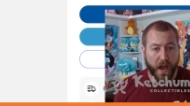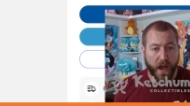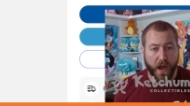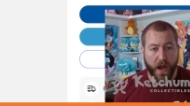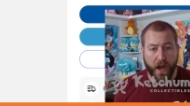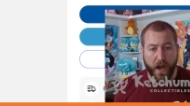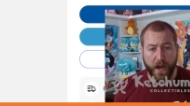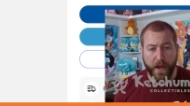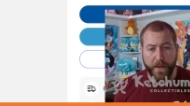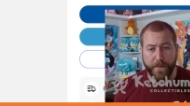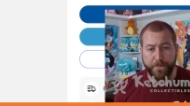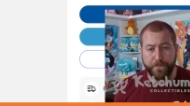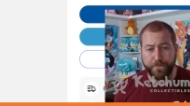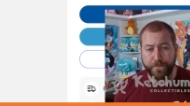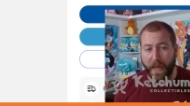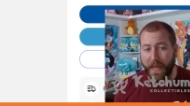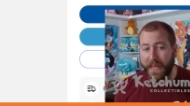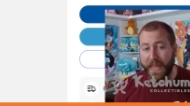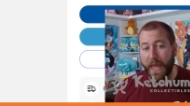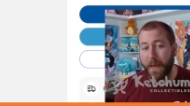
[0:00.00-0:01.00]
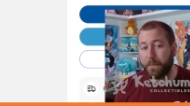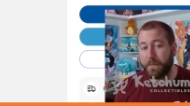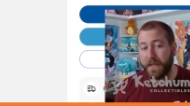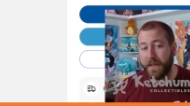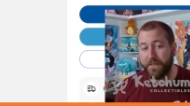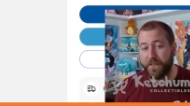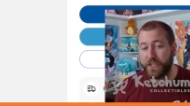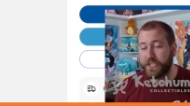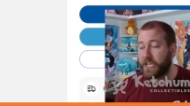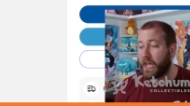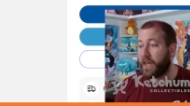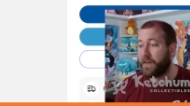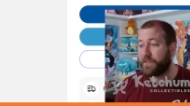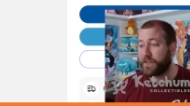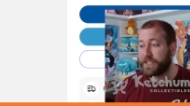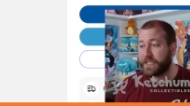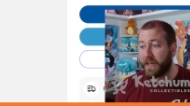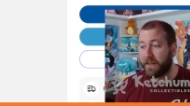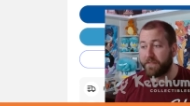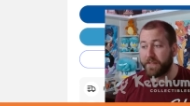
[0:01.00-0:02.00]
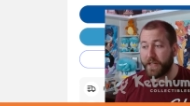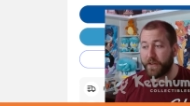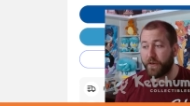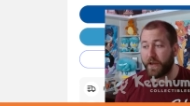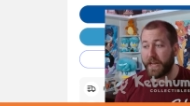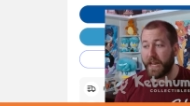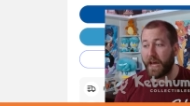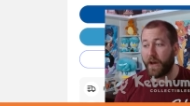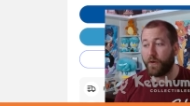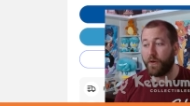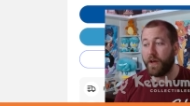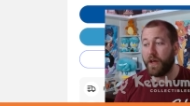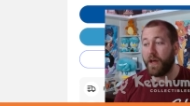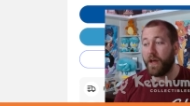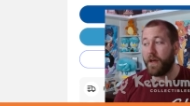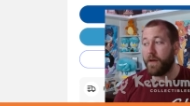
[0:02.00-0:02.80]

uh, I can't believe they're selling for 70 right now.